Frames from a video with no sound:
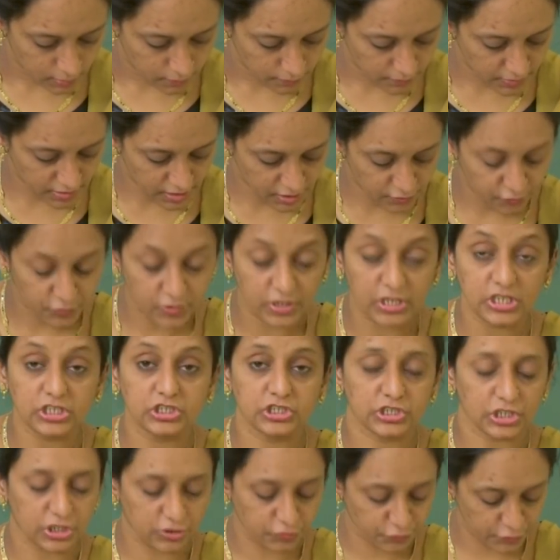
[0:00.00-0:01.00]
We had
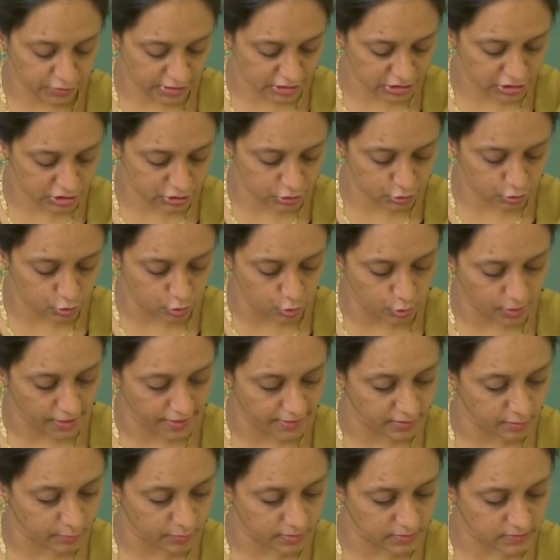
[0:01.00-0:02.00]
finished infection through
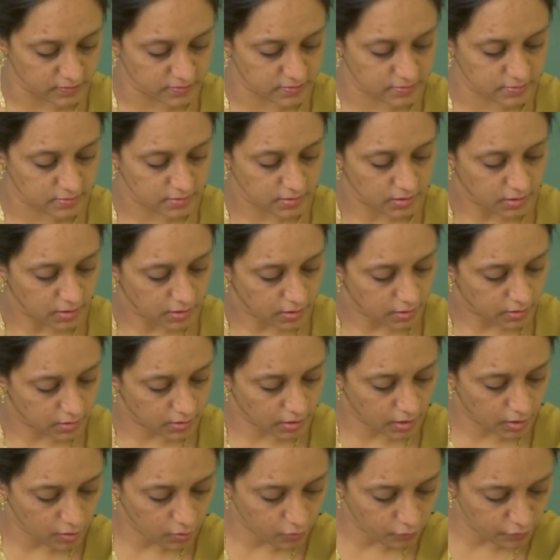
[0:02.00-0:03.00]
animals.
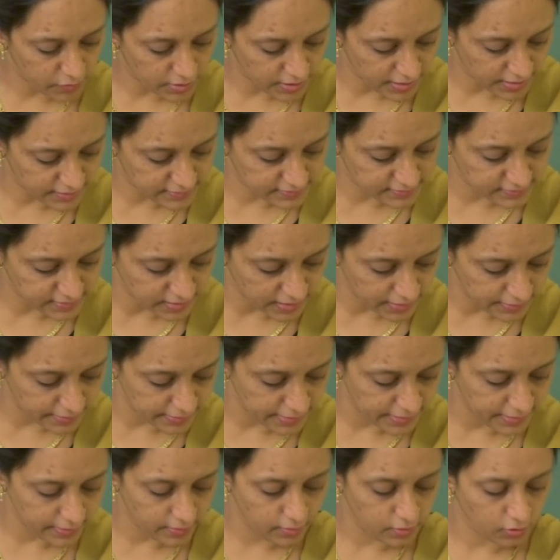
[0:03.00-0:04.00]
Now we had
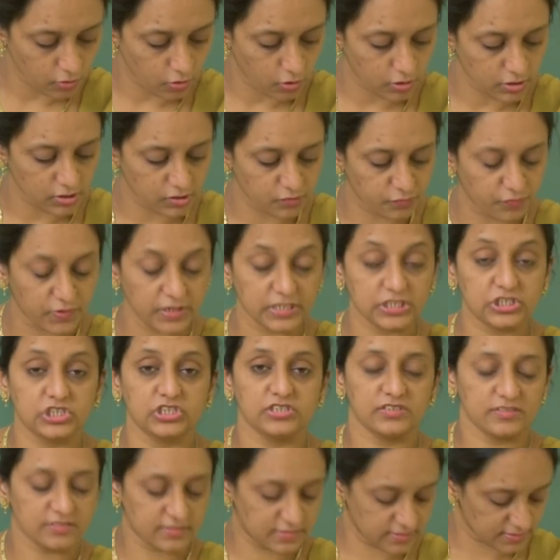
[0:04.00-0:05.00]
started
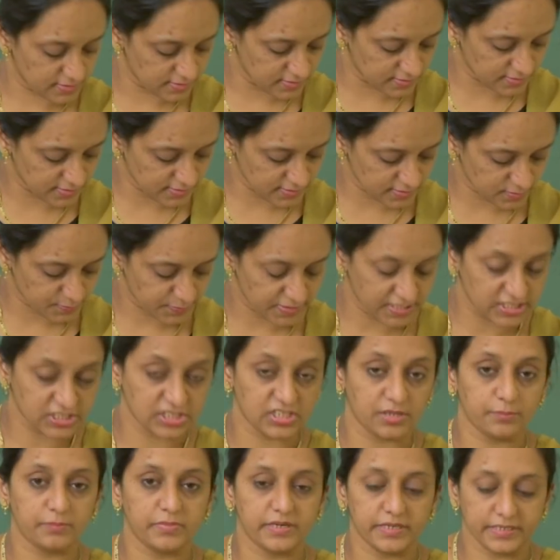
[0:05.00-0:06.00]
non-infectious diseases,
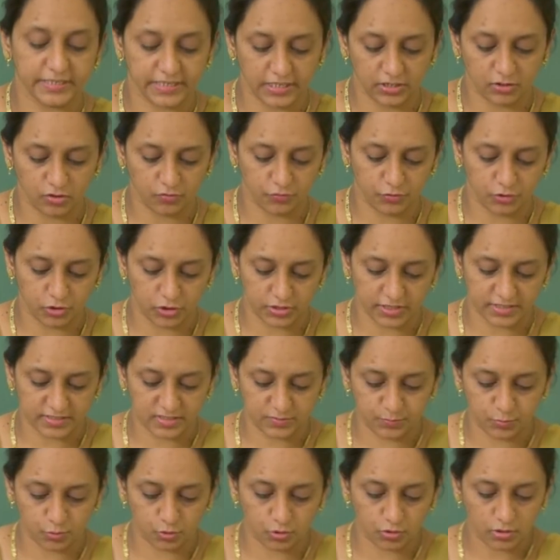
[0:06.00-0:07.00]
page number 10 of your
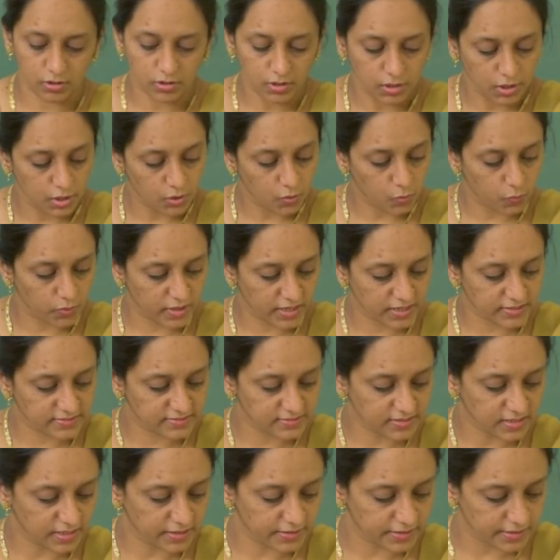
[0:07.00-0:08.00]
textbook. We had
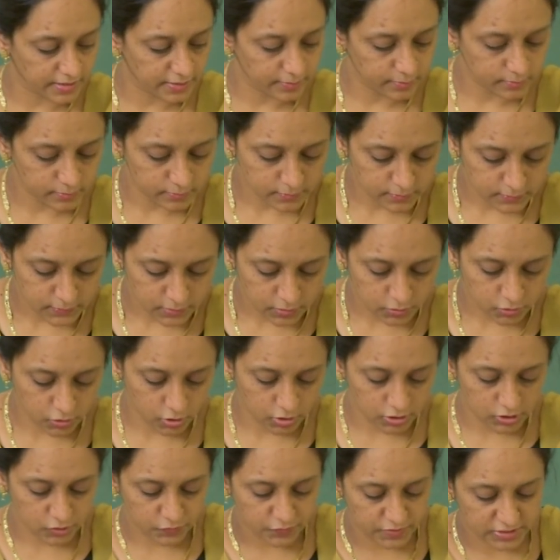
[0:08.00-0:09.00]
started
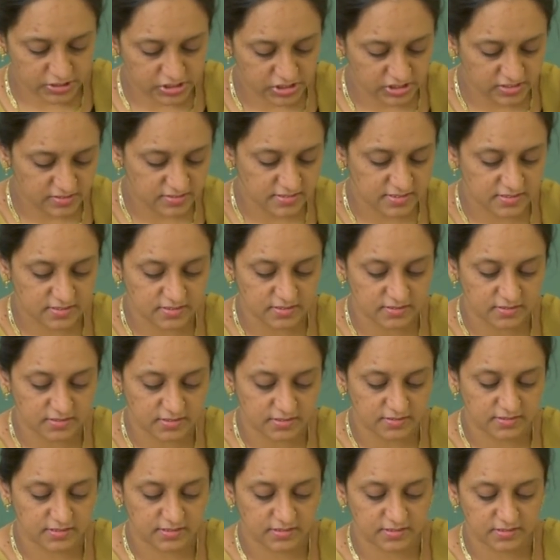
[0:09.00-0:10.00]
non-infectious
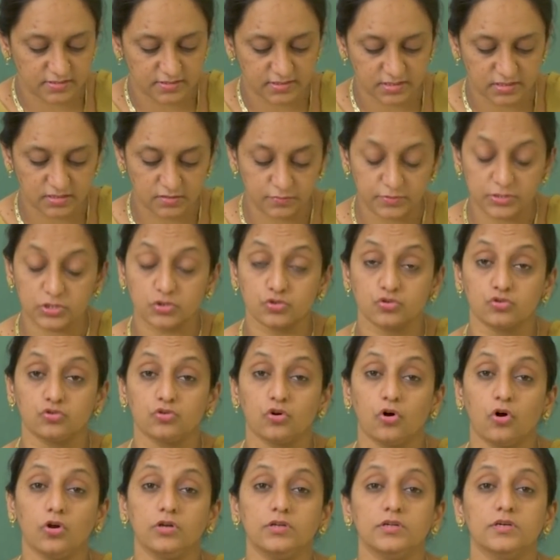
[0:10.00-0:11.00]
diseases which do
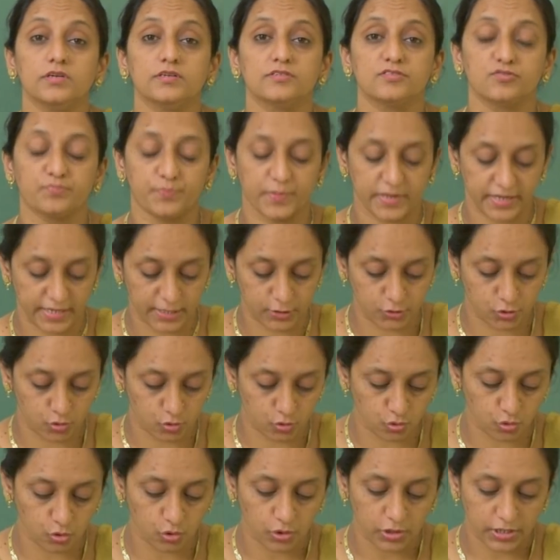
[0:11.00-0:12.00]
not spread
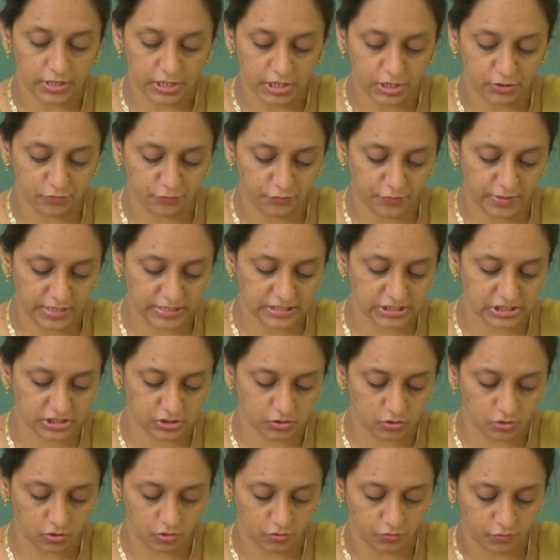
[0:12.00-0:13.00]
through
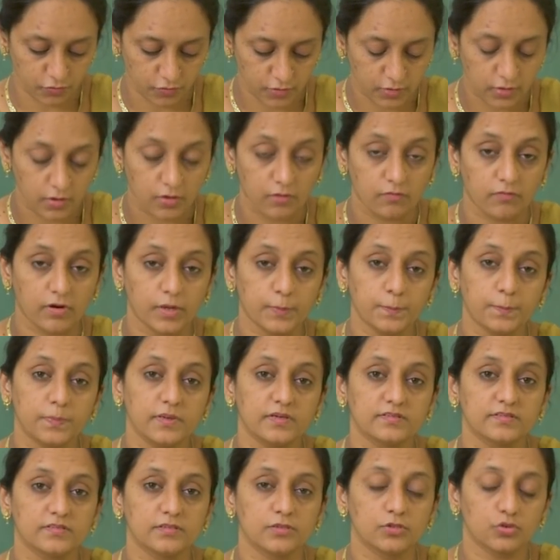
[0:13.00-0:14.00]
infection of one
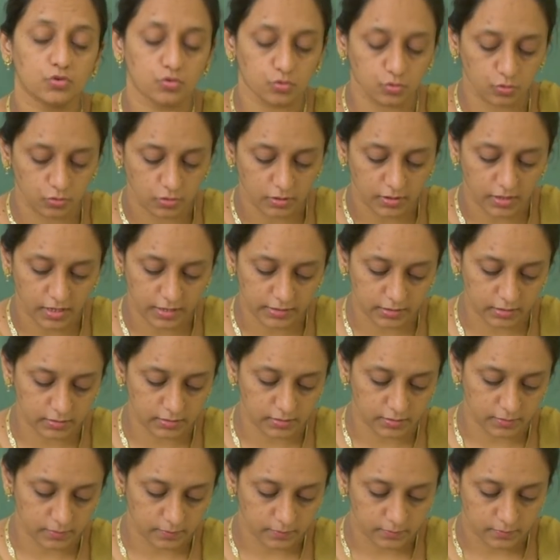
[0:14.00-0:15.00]
person to
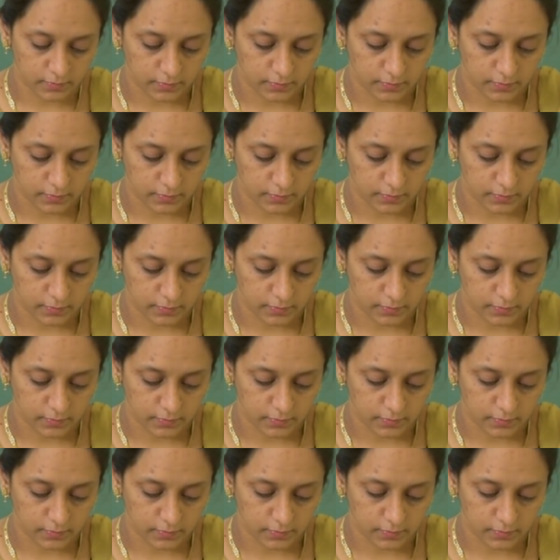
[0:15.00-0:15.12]
another.